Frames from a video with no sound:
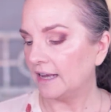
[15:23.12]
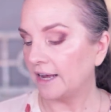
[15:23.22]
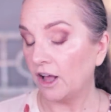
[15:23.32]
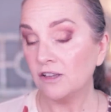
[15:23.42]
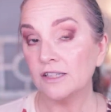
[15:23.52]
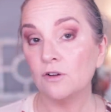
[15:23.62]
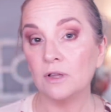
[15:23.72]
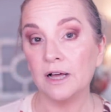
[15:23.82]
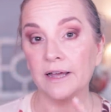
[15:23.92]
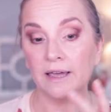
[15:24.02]
And I
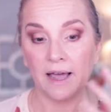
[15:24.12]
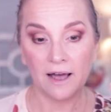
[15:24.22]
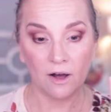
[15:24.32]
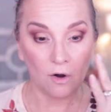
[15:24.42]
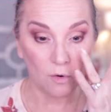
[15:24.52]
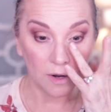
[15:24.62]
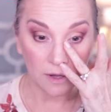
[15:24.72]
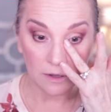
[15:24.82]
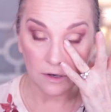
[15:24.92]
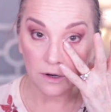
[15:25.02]
also like
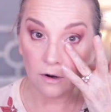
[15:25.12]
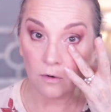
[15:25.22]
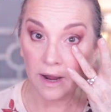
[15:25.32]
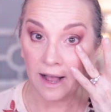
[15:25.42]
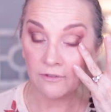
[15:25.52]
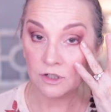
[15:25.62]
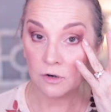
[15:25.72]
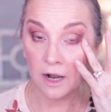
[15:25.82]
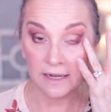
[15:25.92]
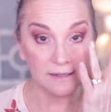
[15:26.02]
how, you know,
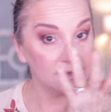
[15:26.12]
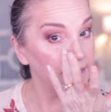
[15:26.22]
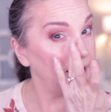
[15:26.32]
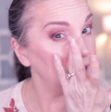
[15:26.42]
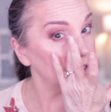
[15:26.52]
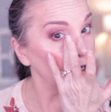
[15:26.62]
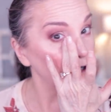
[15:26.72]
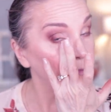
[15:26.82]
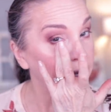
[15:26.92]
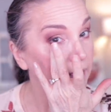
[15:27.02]
after I set
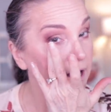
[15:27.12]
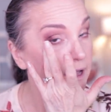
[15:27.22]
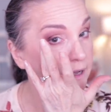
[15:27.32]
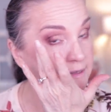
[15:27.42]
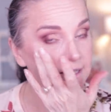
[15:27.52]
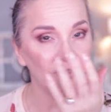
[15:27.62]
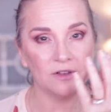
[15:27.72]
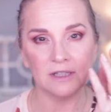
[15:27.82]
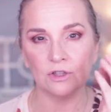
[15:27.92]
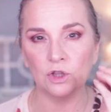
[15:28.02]
under my eyes,
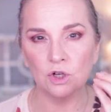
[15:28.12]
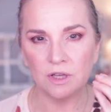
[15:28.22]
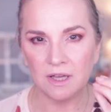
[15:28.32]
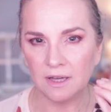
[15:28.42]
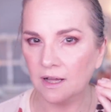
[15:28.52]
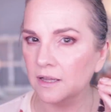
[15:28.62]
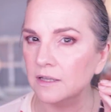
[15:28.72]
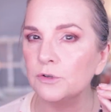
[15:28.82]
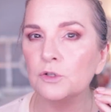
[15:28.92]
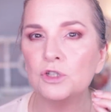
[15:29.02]
if it's looking
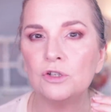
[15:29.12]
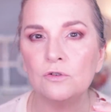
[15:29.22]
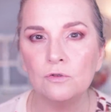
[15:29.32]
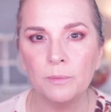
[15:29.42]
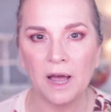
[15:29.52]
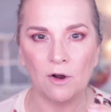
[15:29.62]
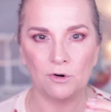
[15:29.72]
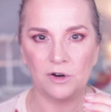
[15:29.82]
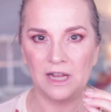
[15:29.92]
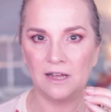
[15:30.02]
a little too
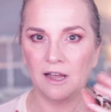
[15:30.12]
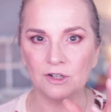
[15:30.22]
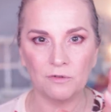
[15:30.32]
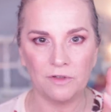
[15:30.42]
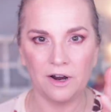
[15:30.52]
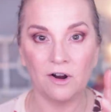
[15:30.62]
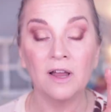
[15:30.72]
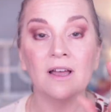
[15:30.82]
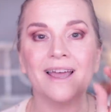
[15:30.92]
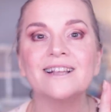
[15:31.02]
powdery under
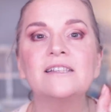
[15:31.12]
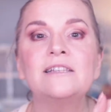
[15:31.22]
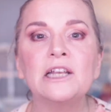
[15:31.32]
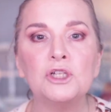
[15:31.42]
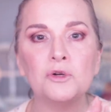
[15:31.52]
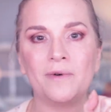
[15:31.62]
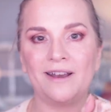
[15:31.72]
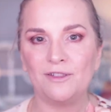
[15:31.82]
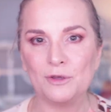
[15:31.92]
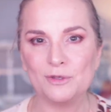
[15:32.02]
there,
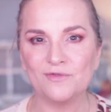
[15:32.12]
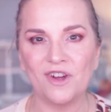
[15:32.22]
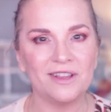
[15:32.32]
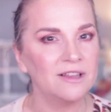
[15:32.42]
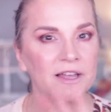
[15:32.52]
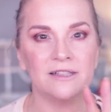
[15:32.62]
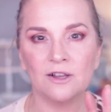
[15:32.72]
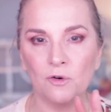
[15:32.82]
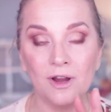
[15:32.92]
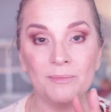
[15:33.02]
accentuating those fine
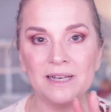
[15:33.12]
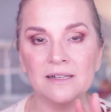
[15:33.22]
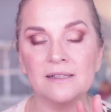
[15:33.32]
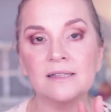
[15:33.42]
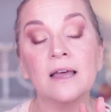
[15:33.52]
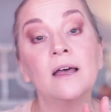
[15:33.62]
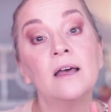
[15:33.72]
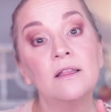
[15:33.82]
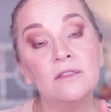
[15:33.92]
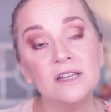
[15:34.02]
lines and crepiness,
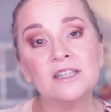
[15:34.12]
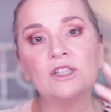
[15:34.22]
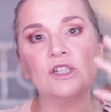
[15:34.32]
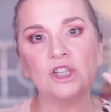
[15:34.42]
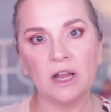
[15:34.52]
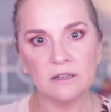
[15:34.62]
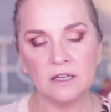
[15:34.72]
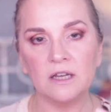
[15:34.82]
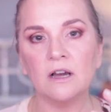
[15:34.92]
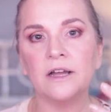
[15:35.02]
this
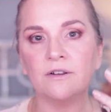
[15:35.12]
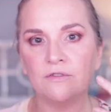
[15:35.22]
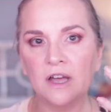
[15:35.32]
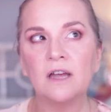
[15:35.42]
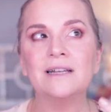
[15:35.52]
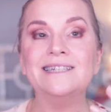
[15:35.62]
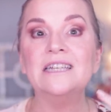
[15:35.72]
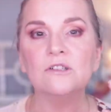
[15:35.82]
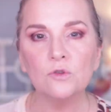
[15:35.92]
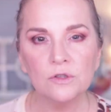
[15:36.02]
gently kind of
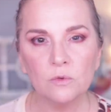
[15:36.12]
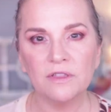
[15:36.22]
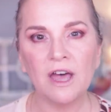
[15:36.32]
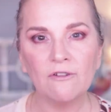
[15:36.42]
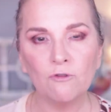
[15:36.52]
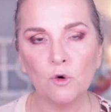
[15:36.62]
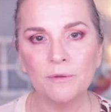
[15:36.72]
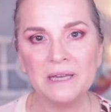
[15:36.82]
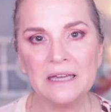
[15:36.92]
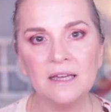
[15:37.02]
deals with that
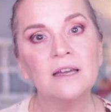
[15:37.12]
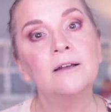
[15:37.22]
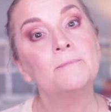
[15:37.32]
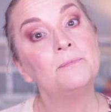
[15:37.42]
for me,